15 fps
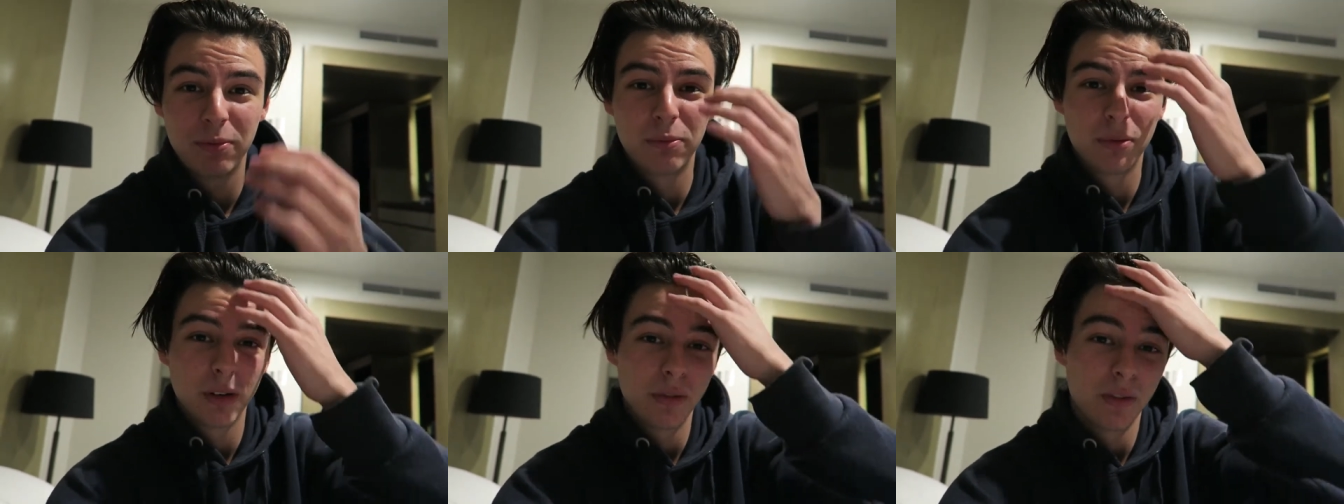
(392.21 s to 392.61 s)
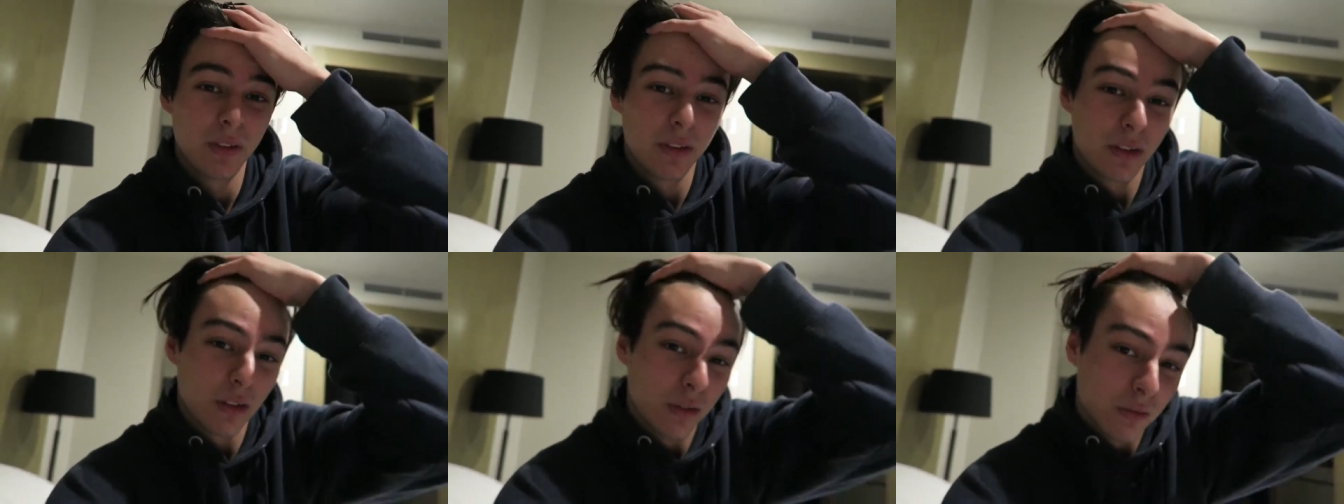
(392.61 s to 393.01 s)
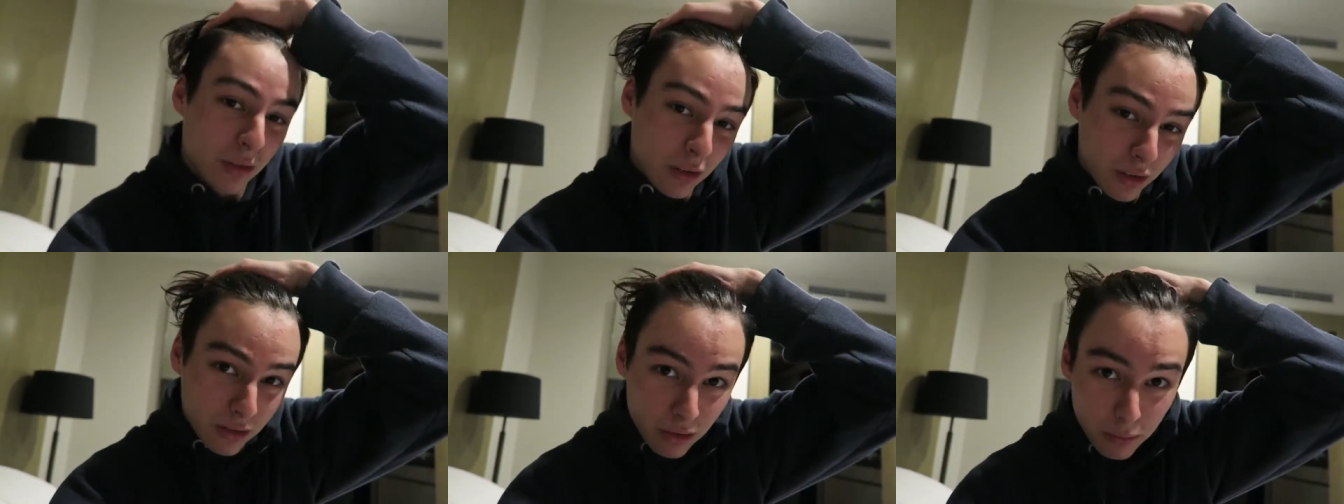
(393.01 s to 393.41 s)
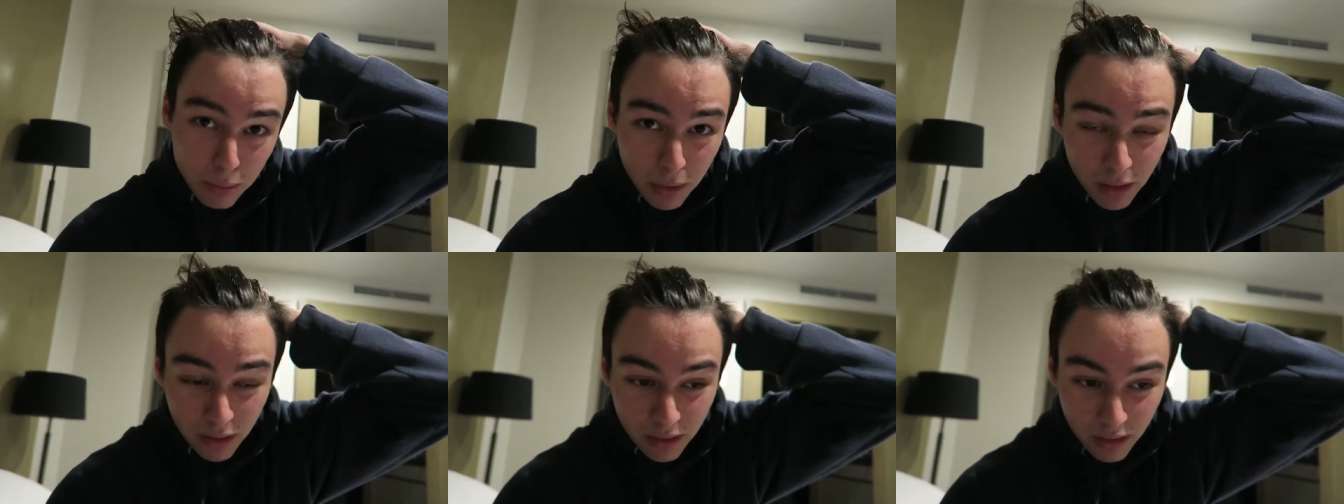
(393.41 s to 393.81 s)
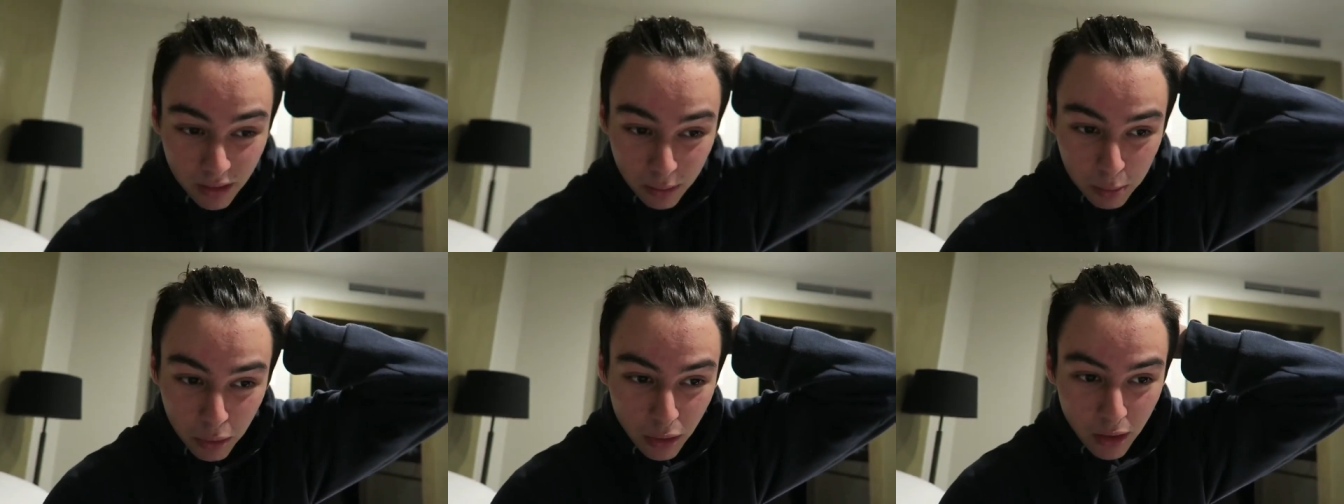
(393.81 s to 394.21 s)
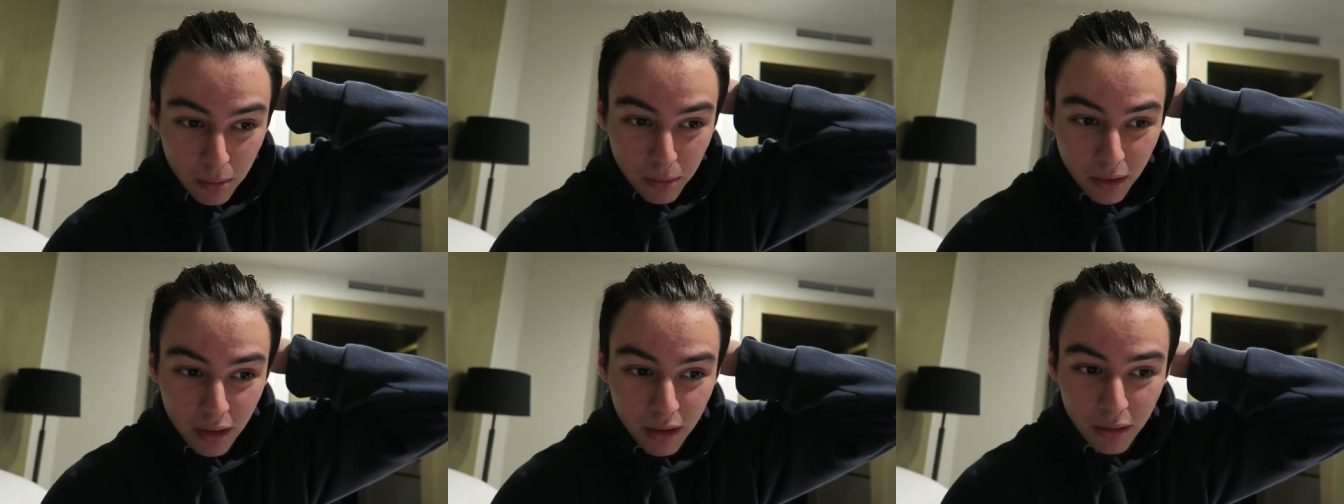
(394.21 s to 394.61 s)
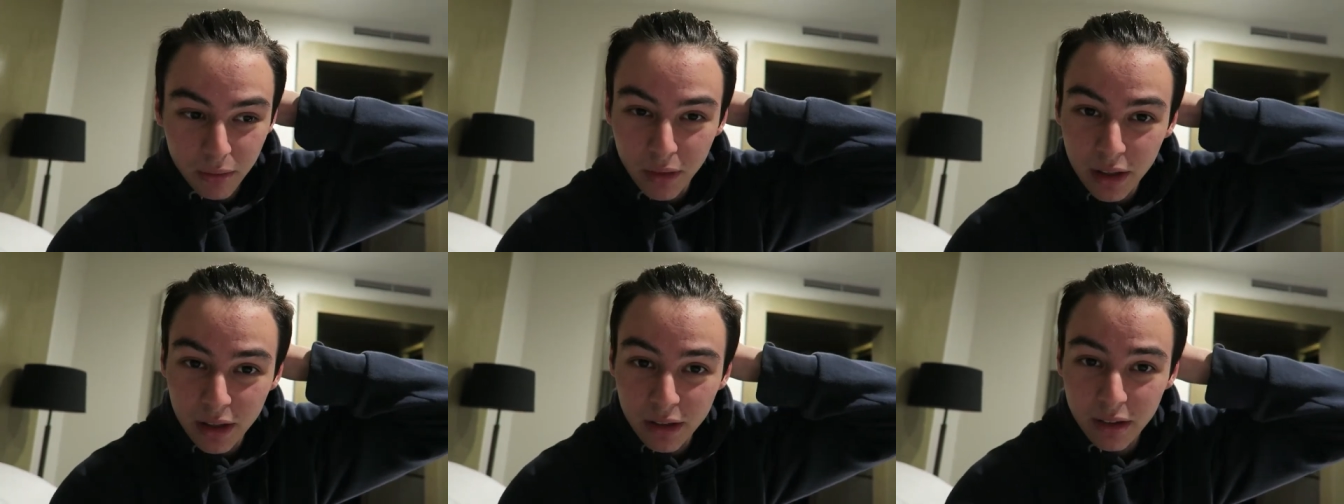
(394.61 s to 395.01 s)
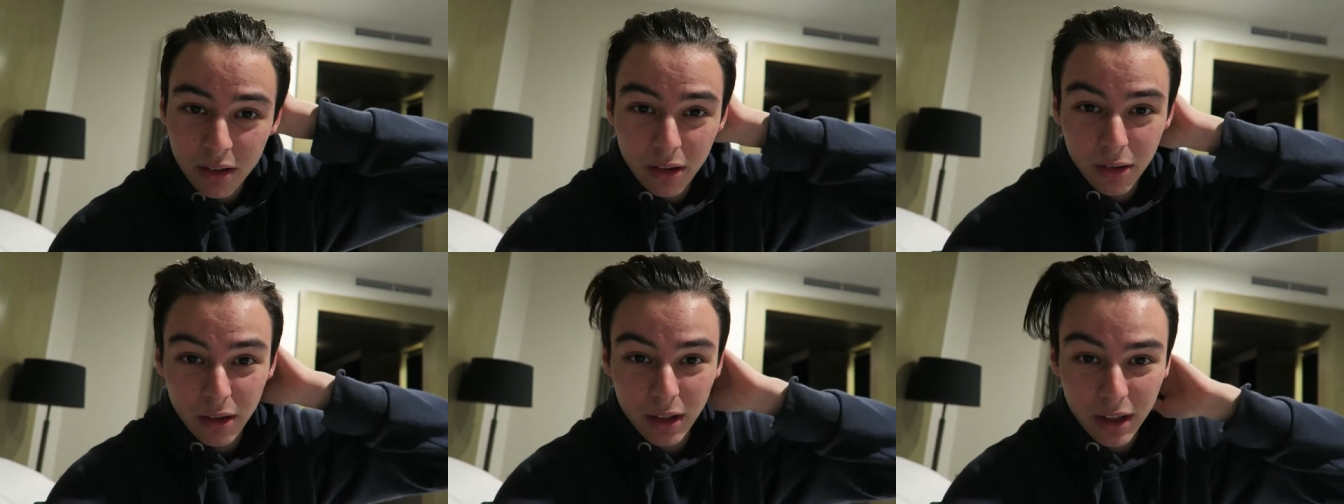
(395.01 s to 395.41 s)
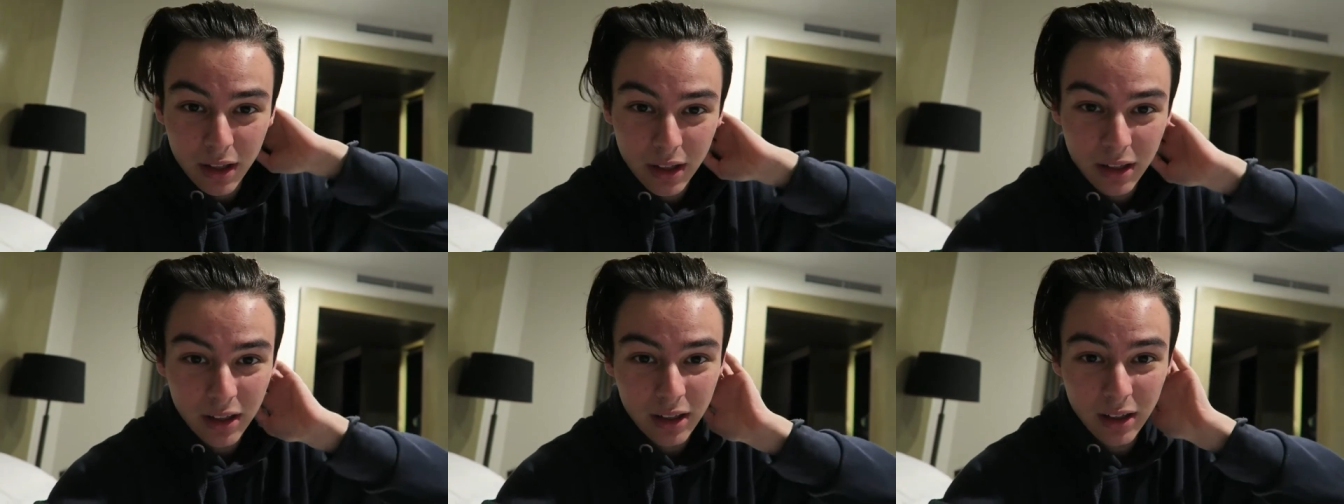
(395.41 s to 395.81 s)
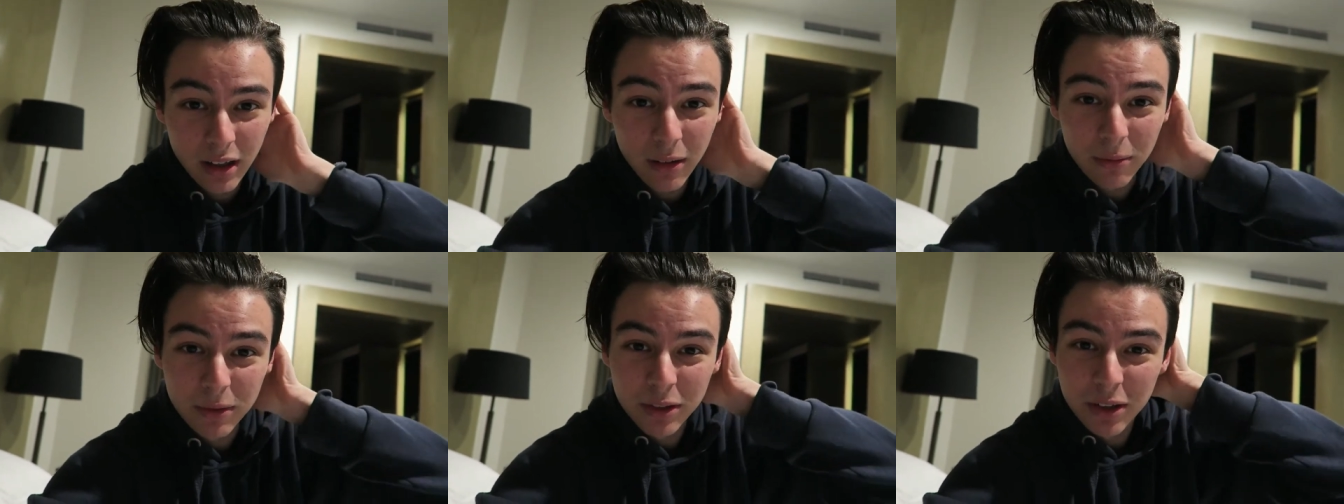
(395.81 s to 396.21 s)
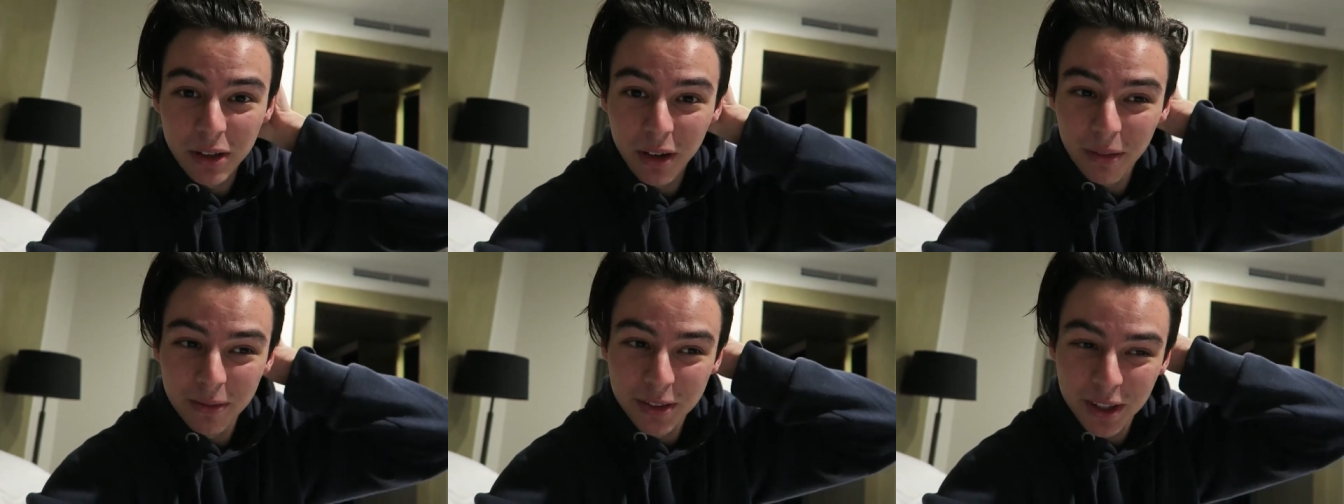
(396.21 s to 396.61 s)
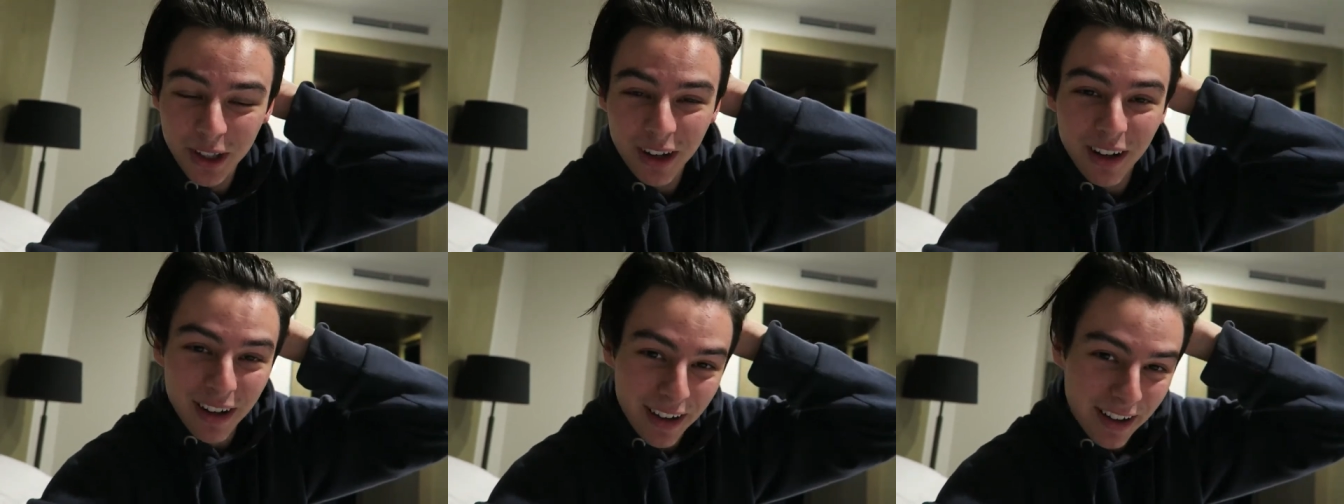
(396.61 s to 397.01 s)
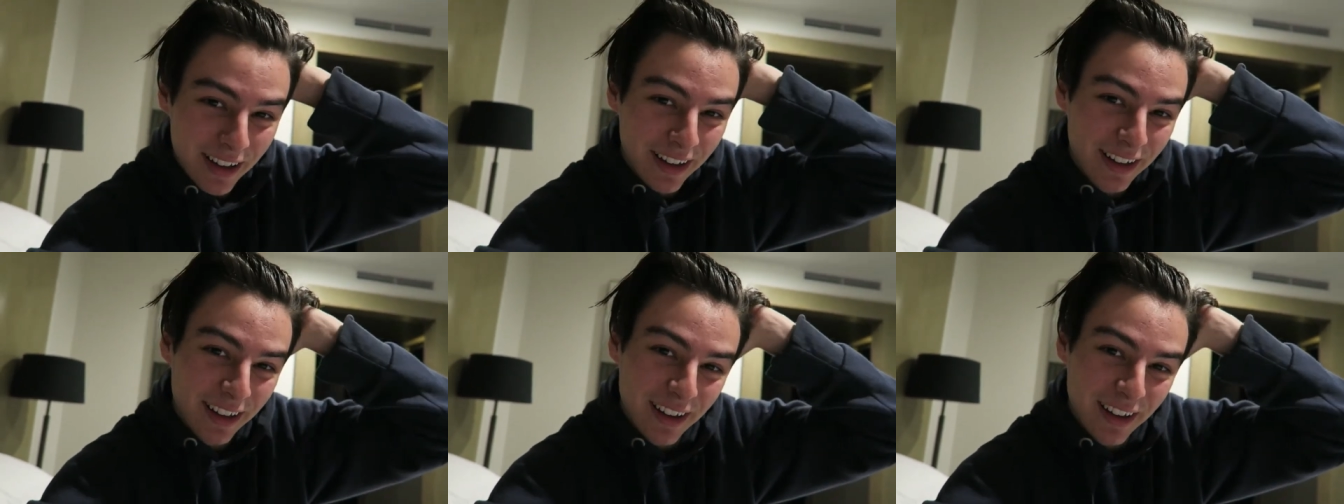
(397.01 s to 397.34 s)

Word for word: previous two vlogs have been a disappointment, I'm really sorry. I'm tr I'm trying,